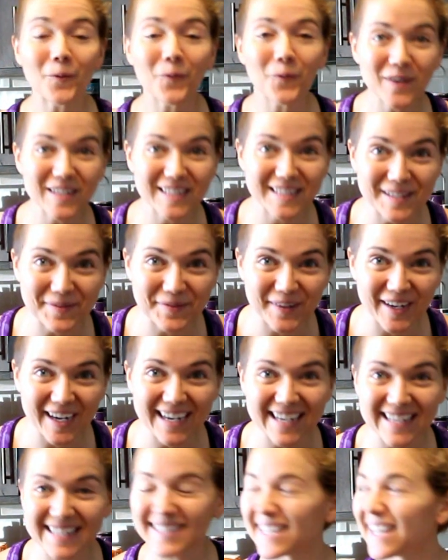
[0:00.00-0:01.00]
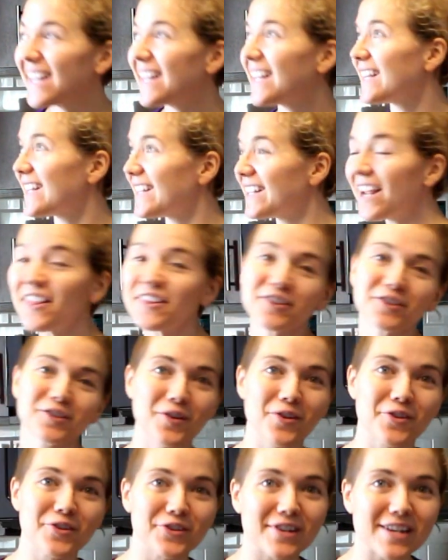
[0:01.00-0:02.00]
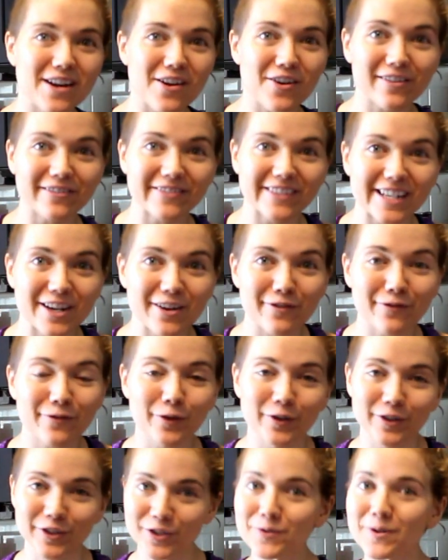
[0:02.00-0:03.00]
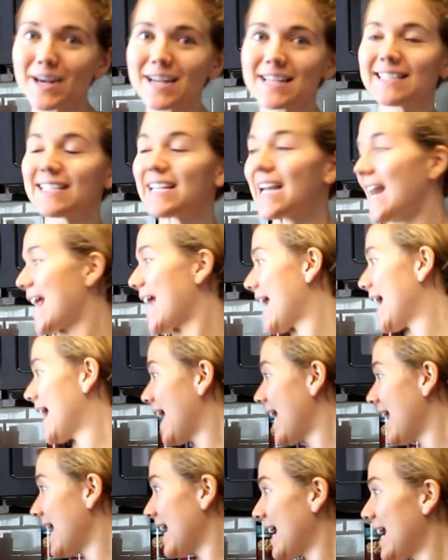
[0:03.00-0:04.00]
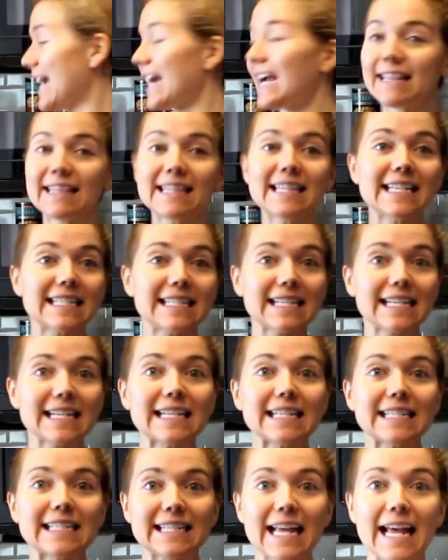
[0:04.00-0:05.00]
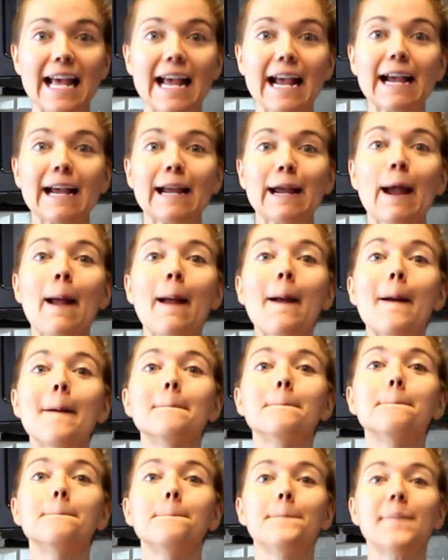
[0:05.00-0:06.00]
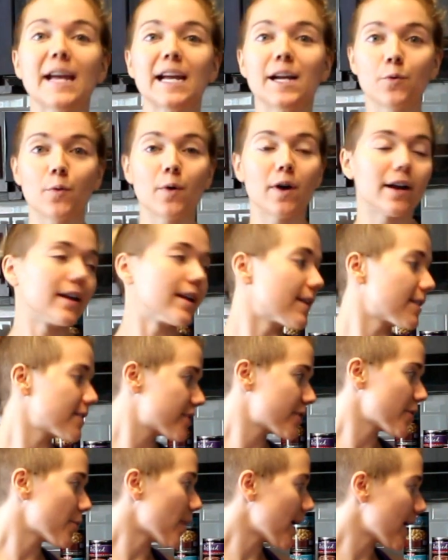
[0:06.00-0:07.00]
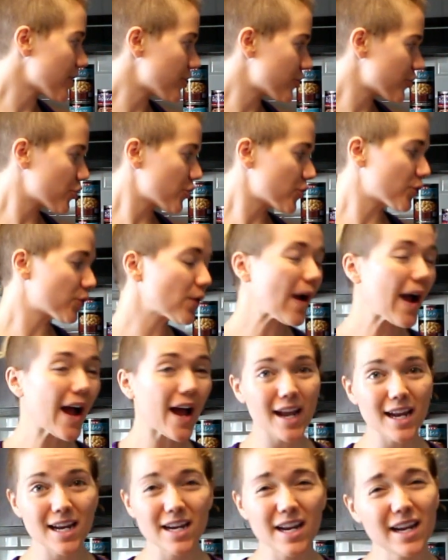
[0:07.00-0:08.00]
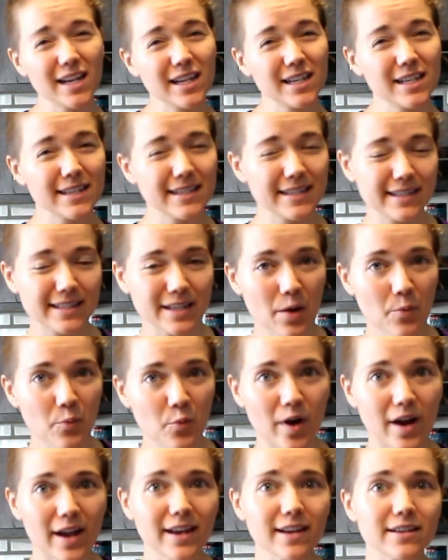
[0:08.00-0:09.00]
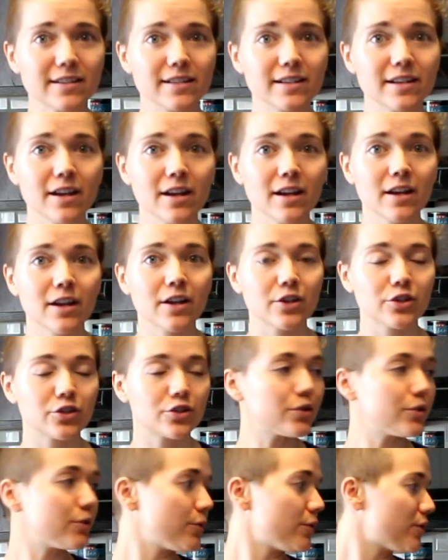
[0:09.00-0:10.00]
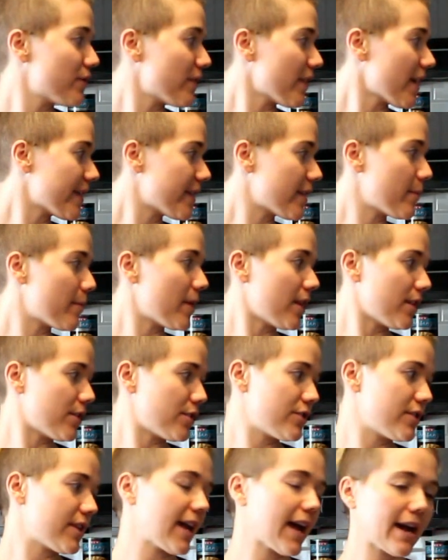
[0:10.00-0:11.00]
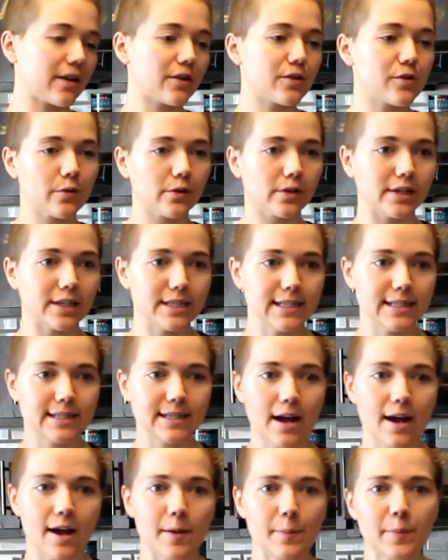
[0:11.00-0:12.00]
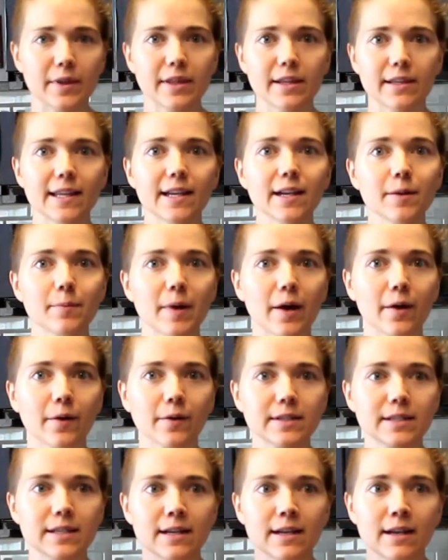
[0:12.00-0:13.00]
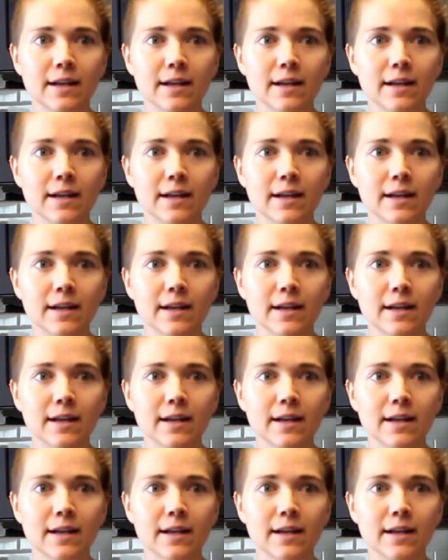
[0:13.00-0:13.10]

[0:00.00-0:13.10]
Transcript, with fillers: What's up guys? Another grocery haul video for you guys today and this is a big one. So I tried somewhat to divide them into categories uh, but the thing about